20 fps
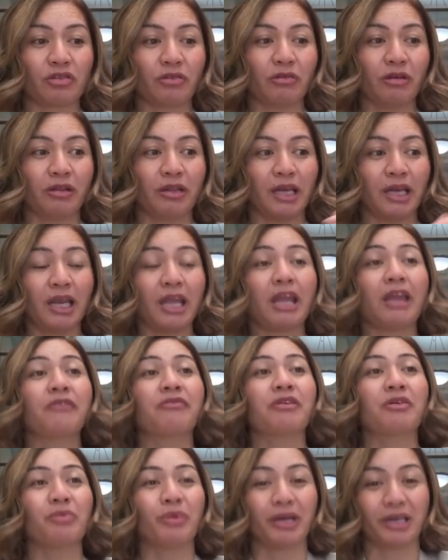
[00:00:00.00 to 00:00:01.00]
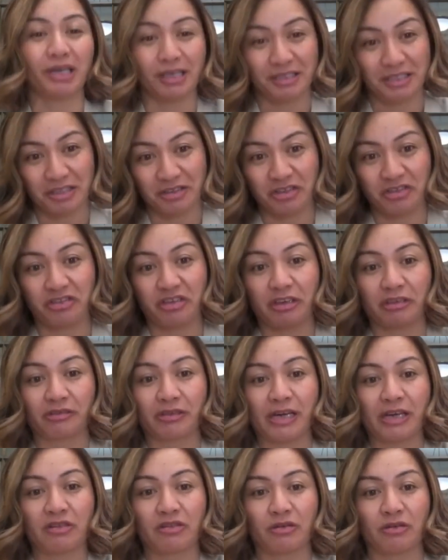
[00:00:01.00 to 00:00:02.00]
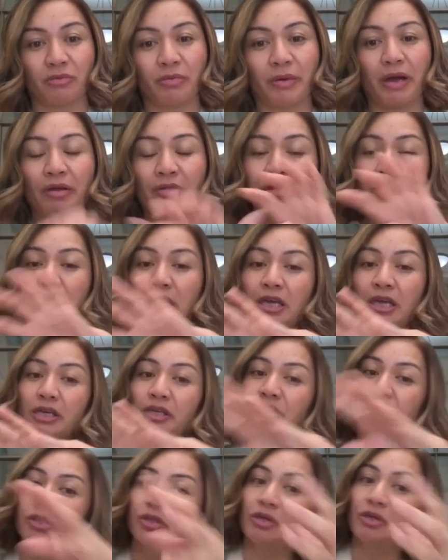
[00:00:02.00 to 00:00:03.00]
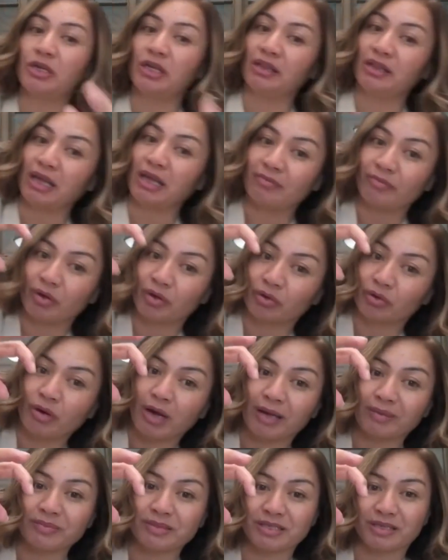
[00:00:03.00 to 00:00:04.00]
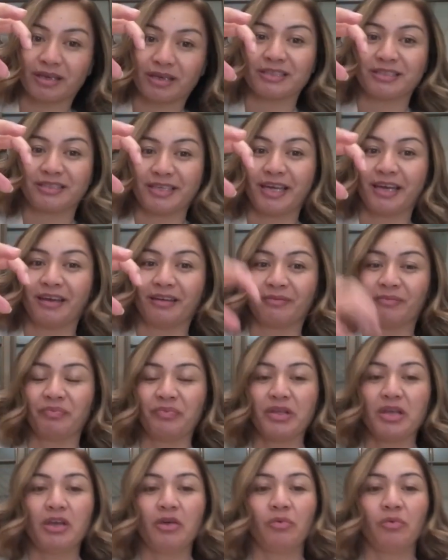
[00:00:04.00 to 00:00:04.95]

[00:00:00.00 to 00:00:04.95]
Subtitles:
ensuring that everyone has intergenerational wealth is turning that model upside down,